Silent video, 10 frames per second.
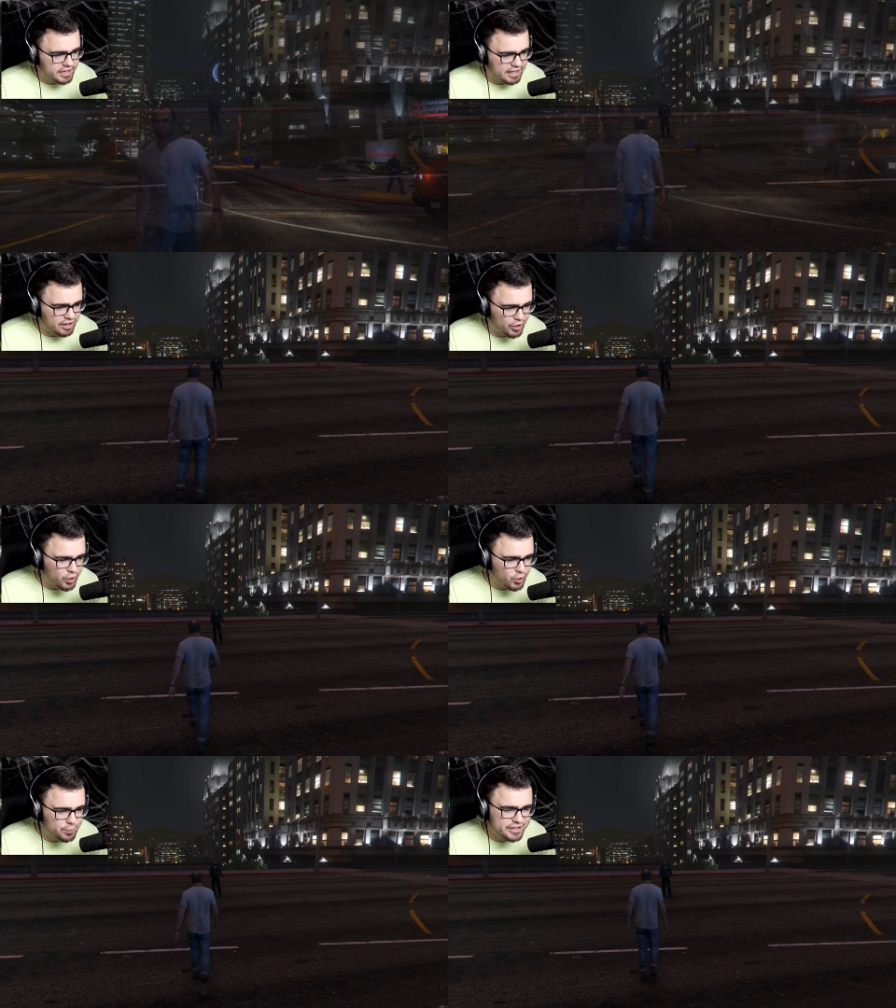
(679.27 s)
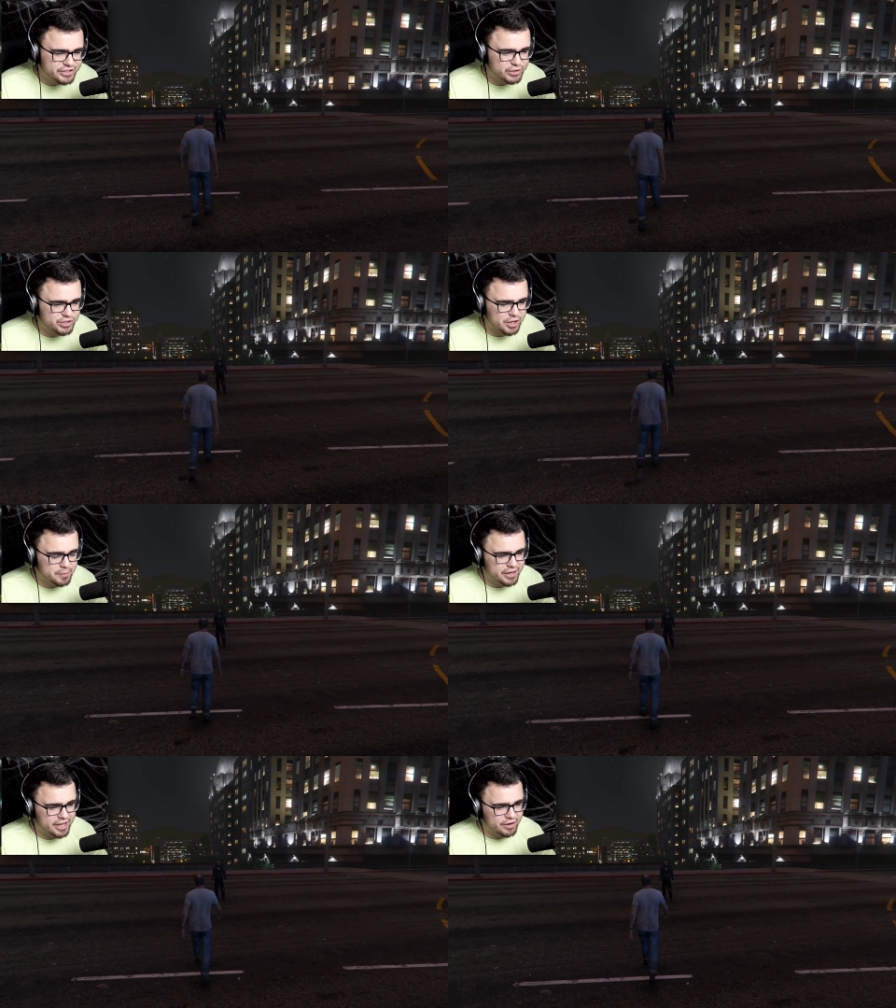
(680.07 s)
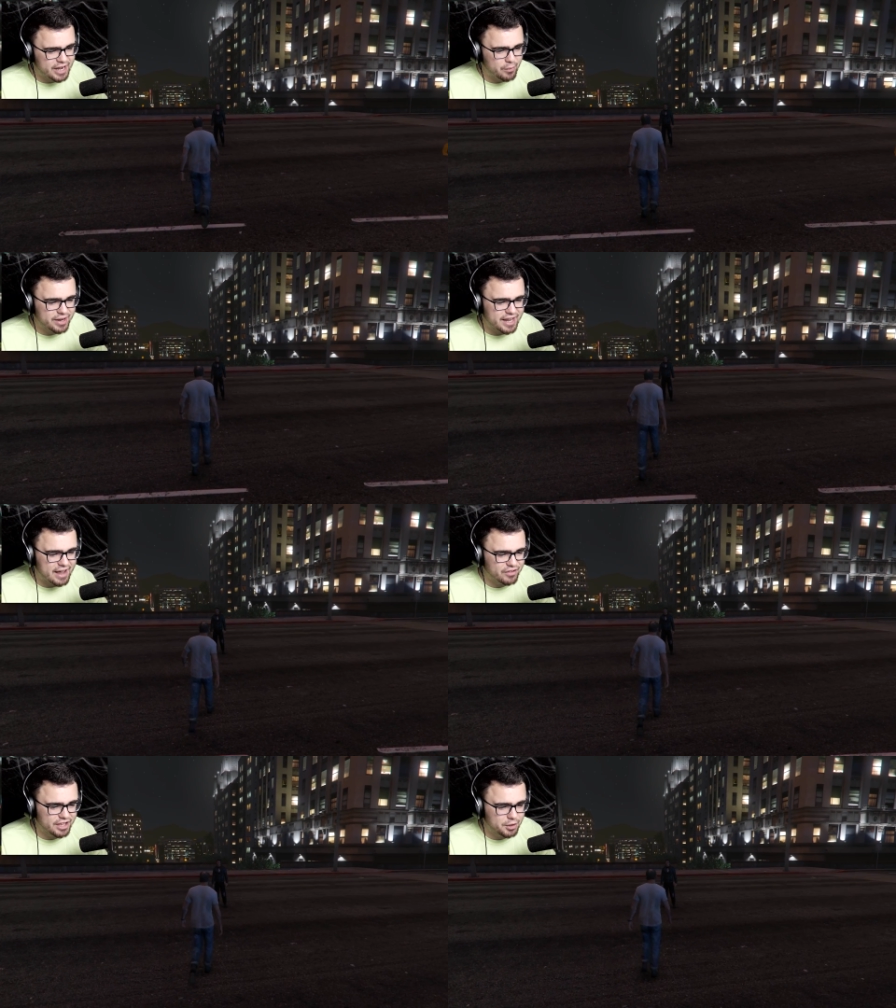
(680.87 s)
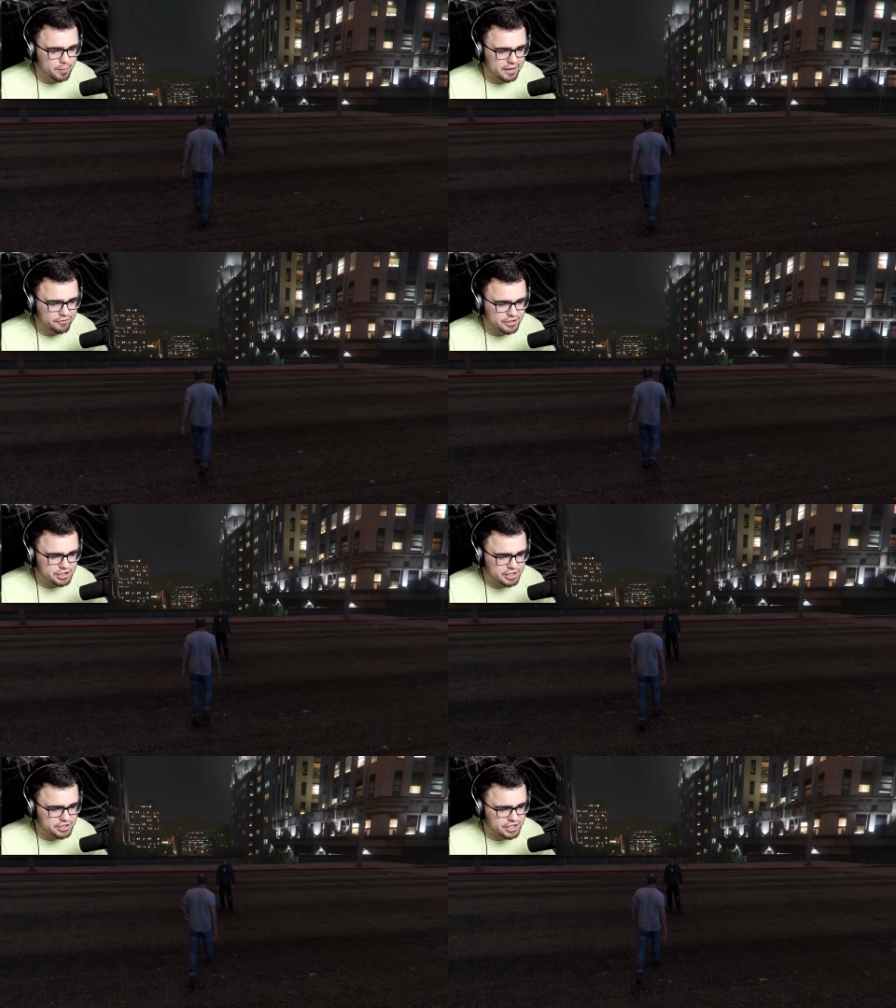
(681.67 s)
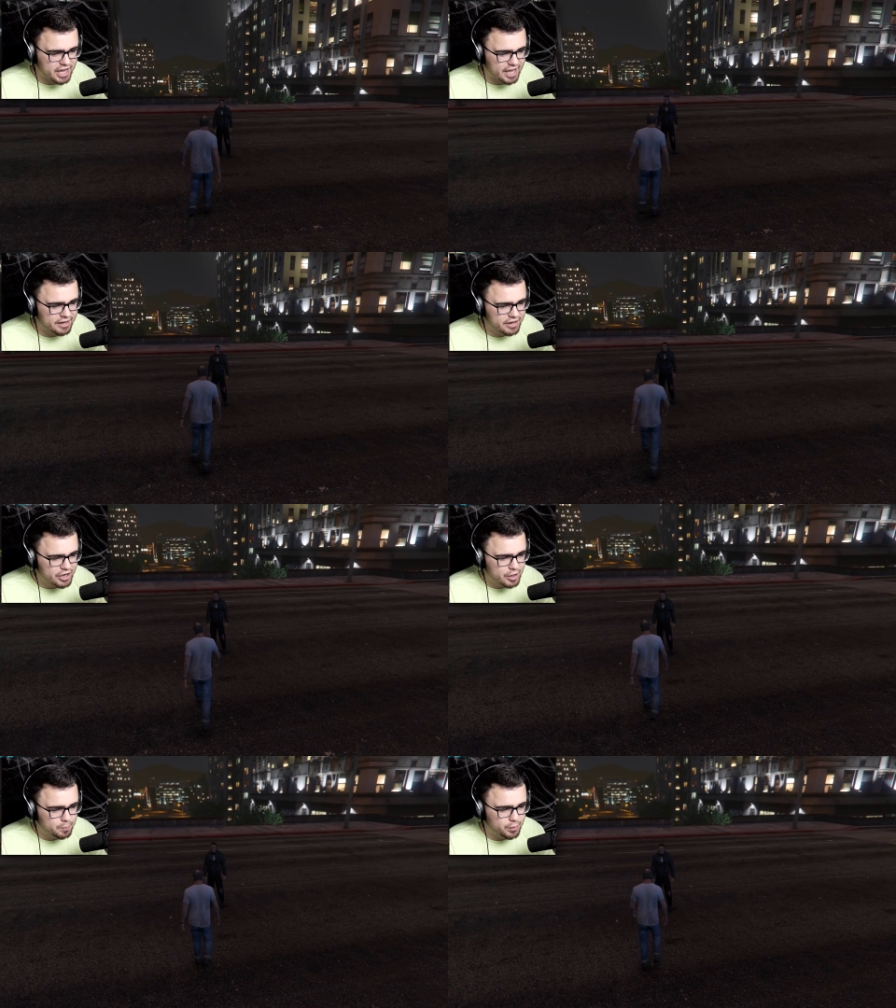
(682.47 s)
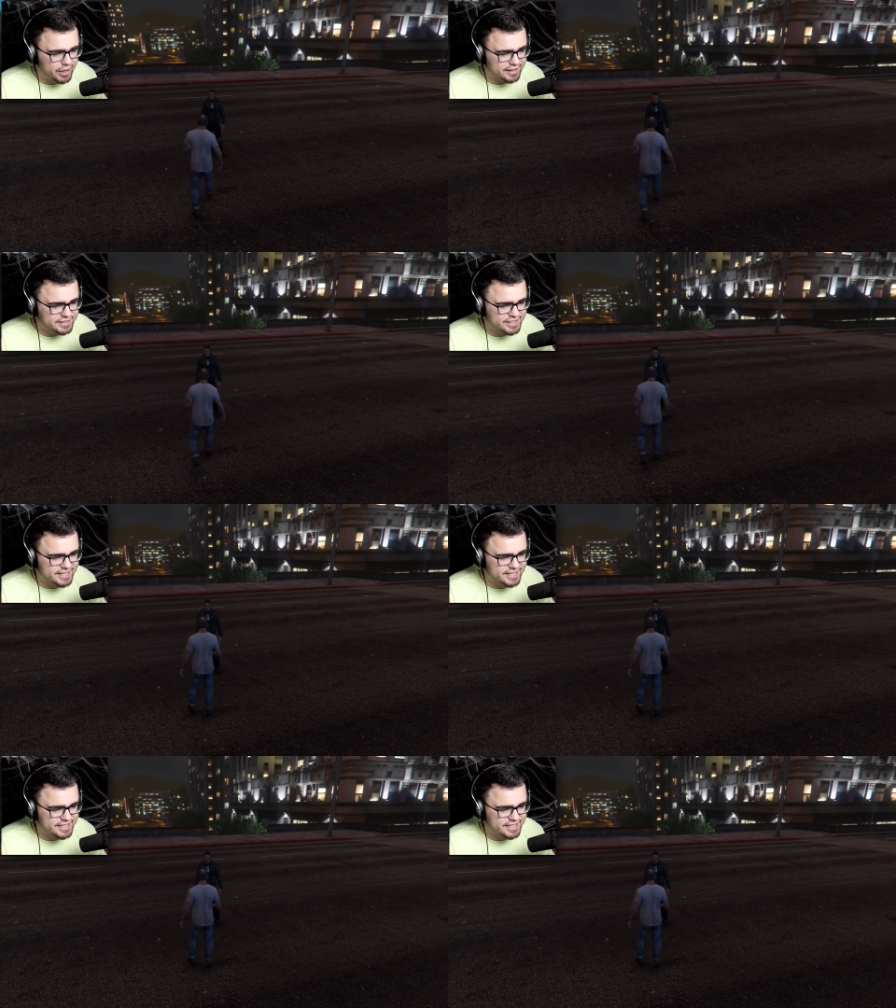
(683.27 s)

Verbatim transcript: Hello, Mr. Terminator. Now we can have a little bit of a chit-chat. What?